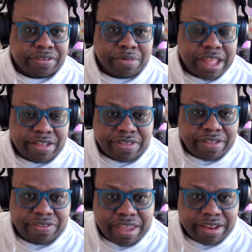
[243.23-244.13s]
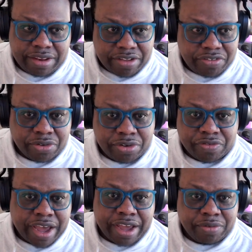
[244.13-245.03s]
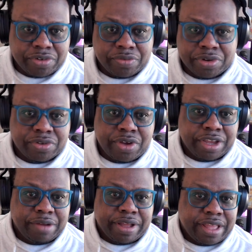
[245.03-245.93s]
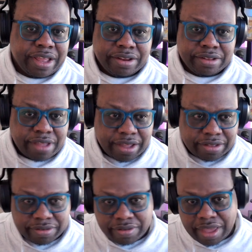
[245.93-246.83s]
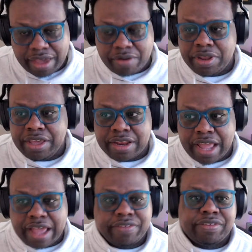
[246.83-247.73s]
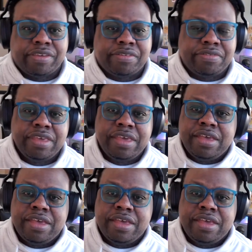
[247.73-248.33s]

I mean, that's that's that digital divide we're we're talking about that that equity and access